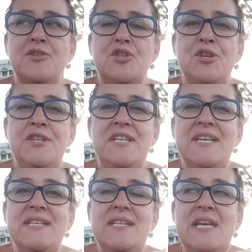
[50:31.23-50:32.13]
Two
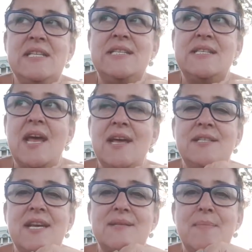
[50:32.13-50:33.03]
dicks. It's
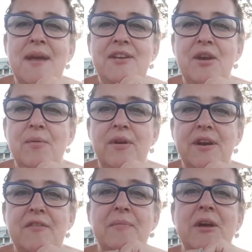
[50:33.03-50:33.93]
Tasmania we're
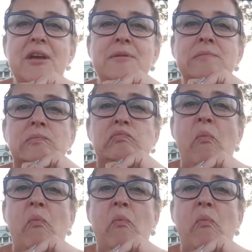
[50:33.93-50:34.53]
in at the moment.